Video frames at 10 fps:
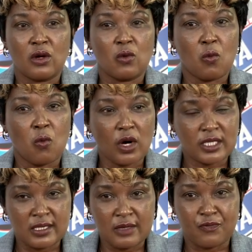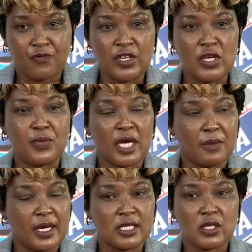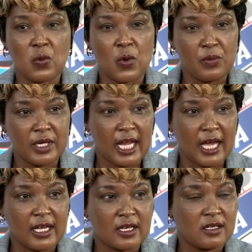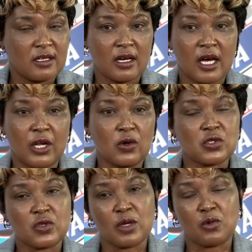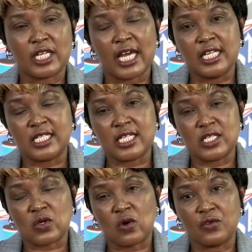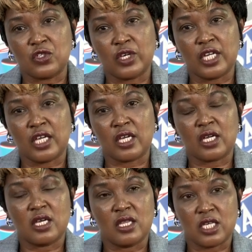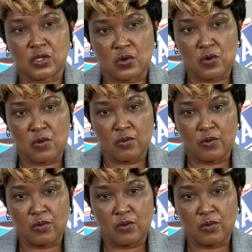what the fee payment will be like, and also the modalities of joining the school.